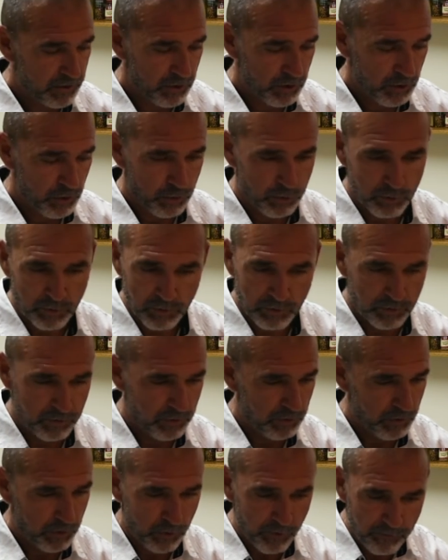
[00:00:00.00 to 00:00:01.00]
You
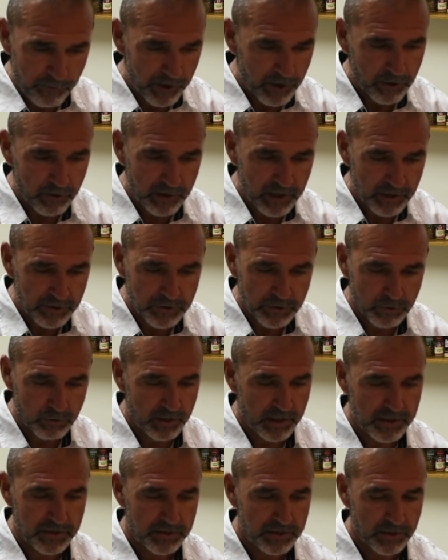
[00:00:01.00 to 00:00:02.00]
figure out your
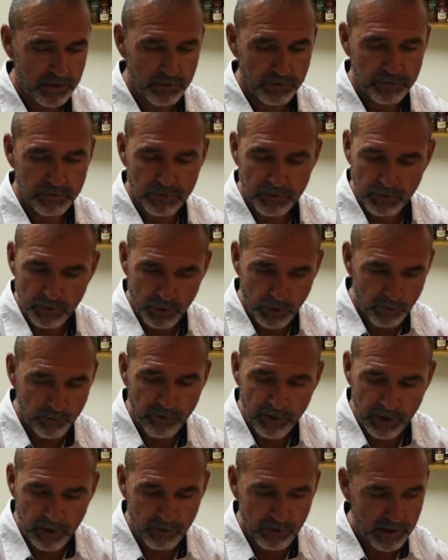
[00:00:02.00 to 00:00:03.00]
ratios, you
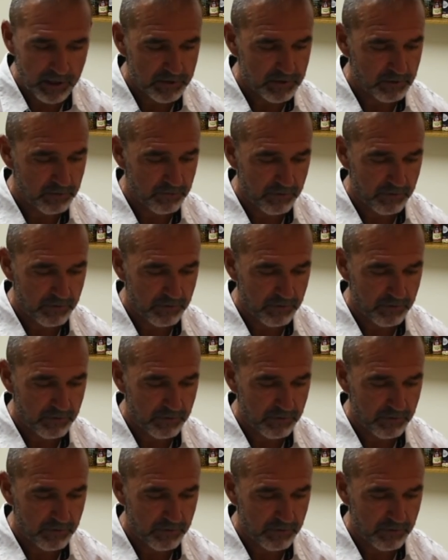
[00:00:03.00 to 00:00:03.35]
figure out your